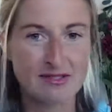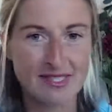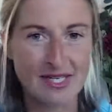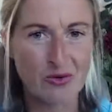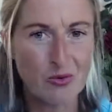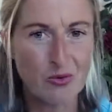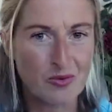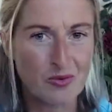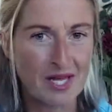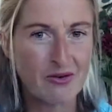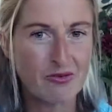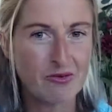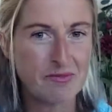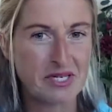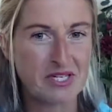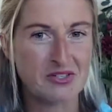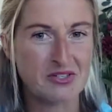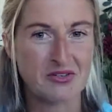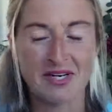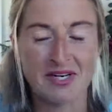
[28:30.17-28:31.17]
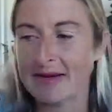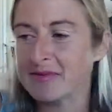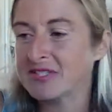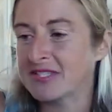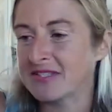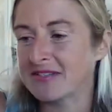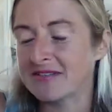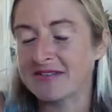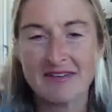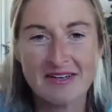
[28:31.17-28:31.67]
I was like, oh, that would be good on
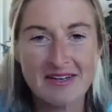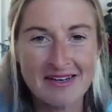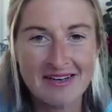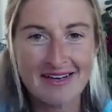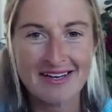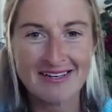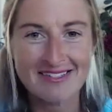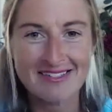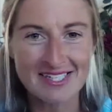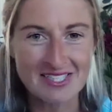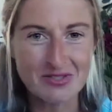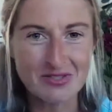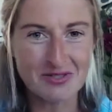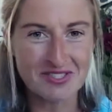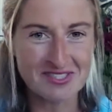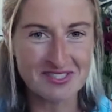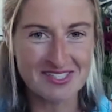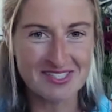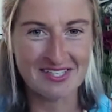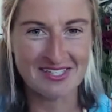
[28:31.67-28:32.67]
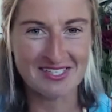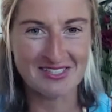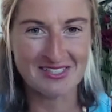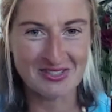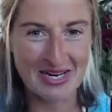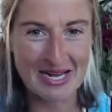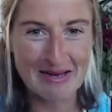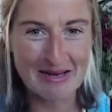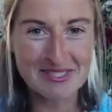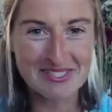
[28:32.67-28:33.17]
Amazon. It's like, do you want to sell these
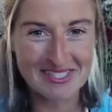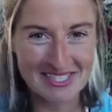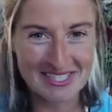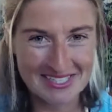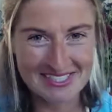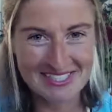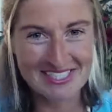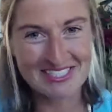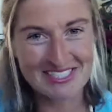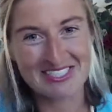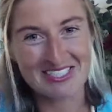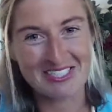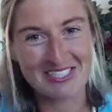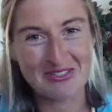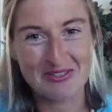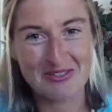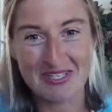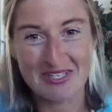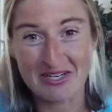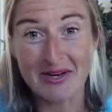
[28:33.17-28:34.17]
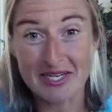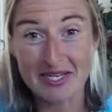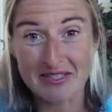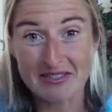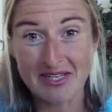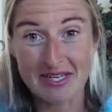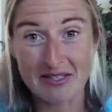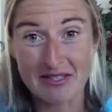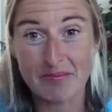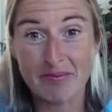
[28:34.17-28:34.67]
on Amazon? I can teach you. I can
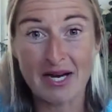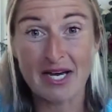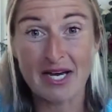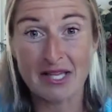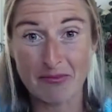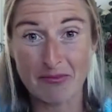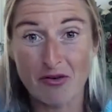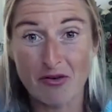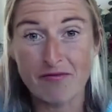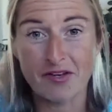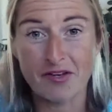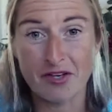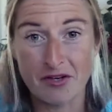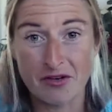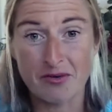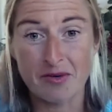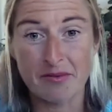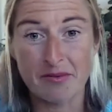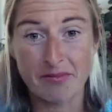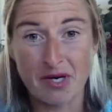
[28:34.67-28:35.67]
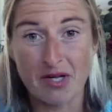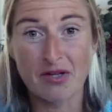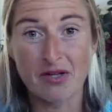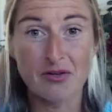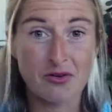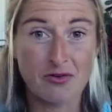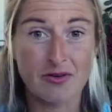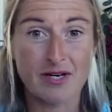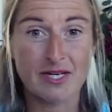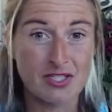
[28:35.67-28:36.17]
either buy them off you in
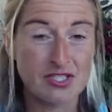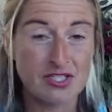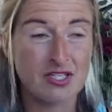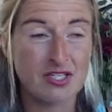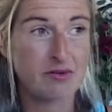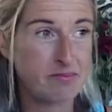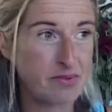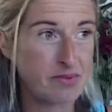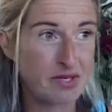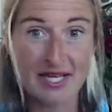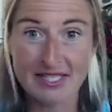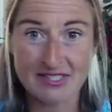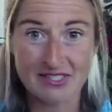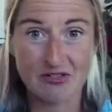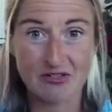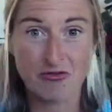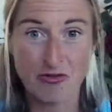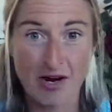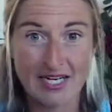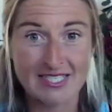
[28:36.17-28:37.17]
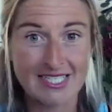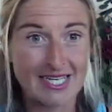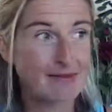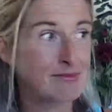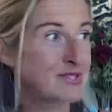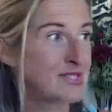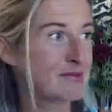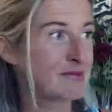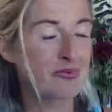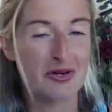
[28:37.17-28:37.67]
bulk or but that's a great
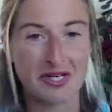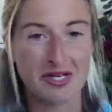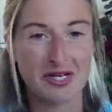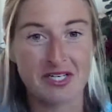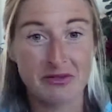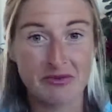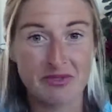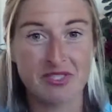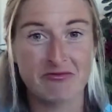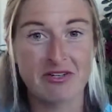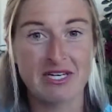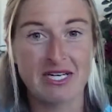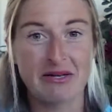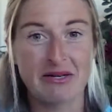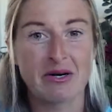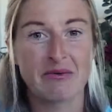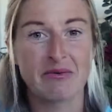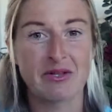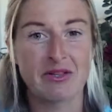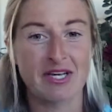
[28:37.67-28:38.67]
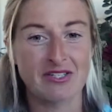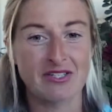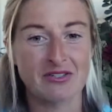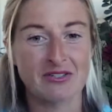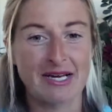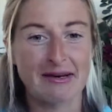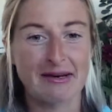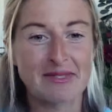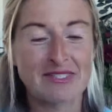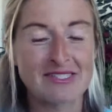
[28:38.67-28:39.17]
Amazon product. You would do really well with that on Amazon.